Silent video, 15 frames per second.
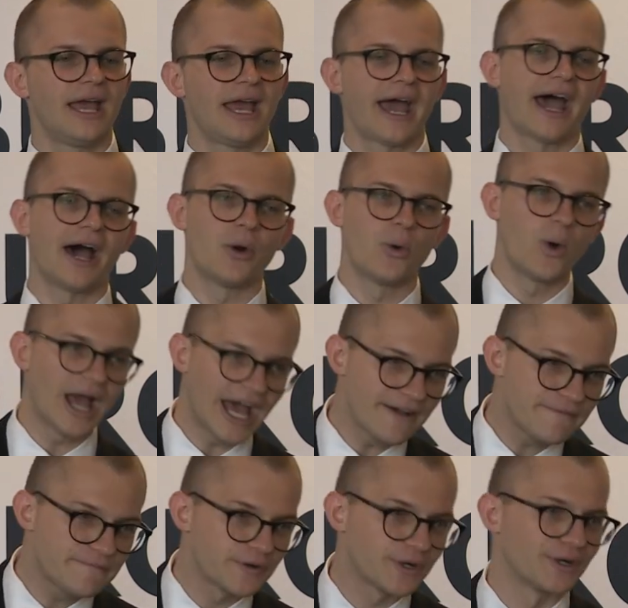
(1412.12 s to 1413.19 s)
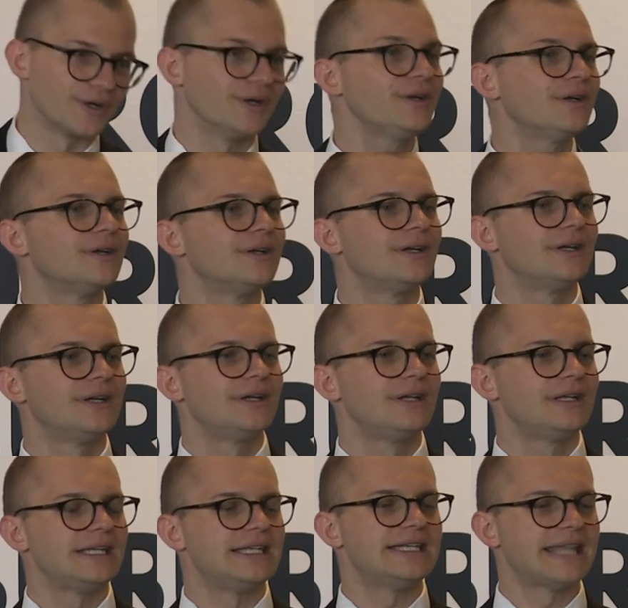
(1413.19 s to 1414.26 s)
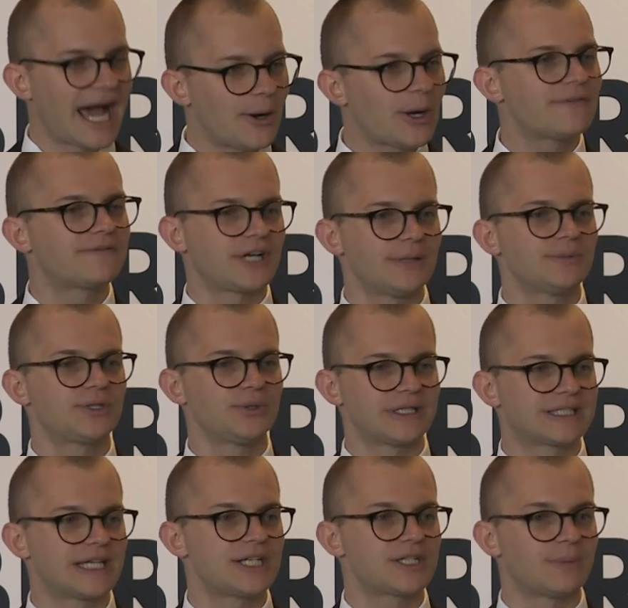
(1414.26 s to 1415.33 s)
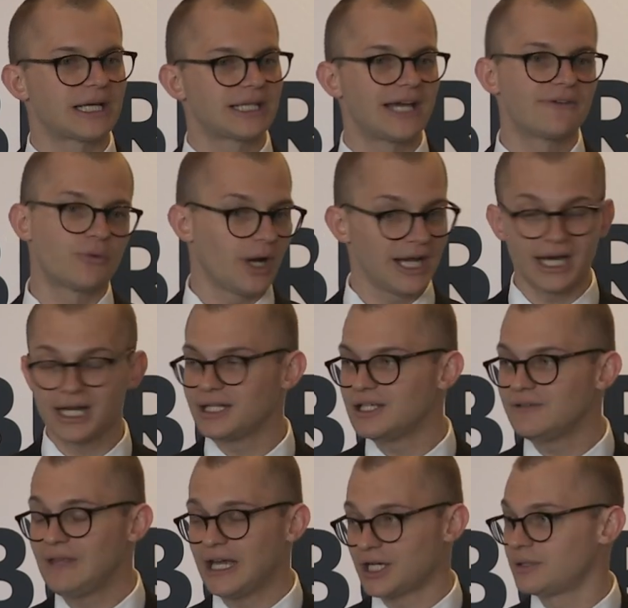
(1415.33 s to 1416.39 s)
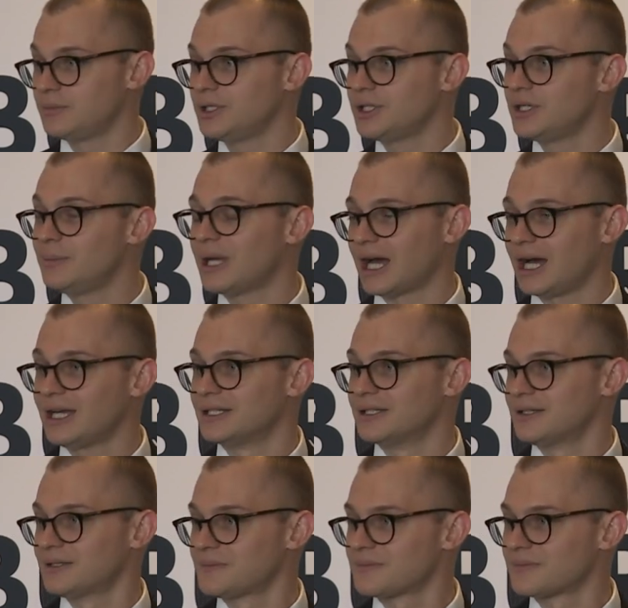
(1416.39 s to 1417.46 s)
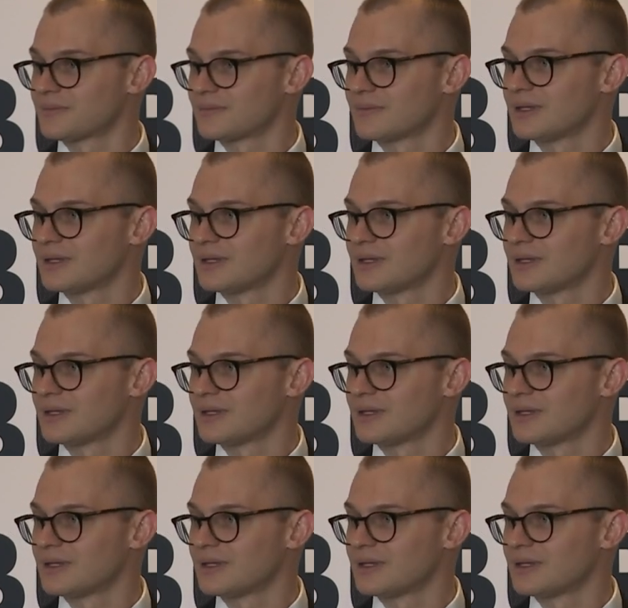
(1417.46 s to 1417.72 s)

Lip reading: However, now I've come to a stage in my life where I gotta leave that community behind. Yeah.